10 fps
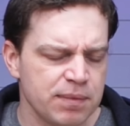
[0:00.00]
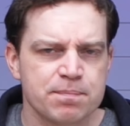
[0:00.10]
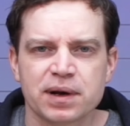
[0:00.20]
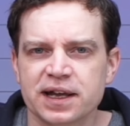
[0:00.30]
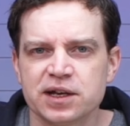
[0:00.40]
been
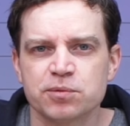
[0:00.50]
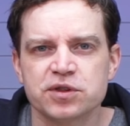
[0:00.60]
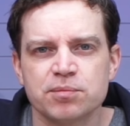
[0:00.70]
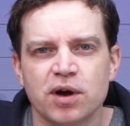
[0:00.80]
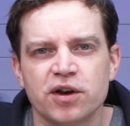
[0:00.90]
playing with
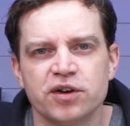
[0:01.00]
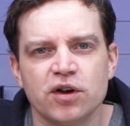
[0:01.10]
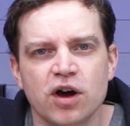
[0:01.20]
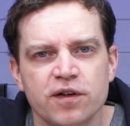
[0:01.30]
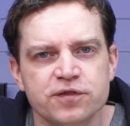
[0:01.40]
them on and
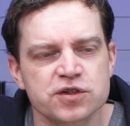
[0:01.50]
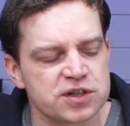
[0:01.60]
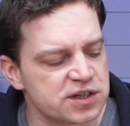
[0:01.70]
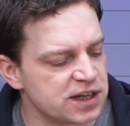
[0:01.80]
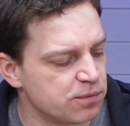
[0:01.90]
off just
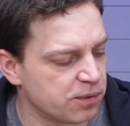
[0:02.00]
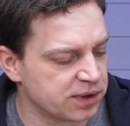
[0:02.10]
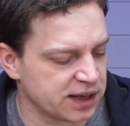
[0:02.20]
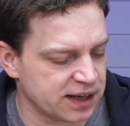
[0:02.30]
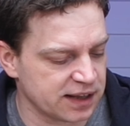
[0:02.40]
to see what we
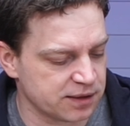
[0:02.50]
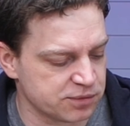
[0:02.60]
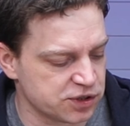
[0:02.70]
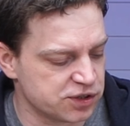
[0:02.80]
could get them to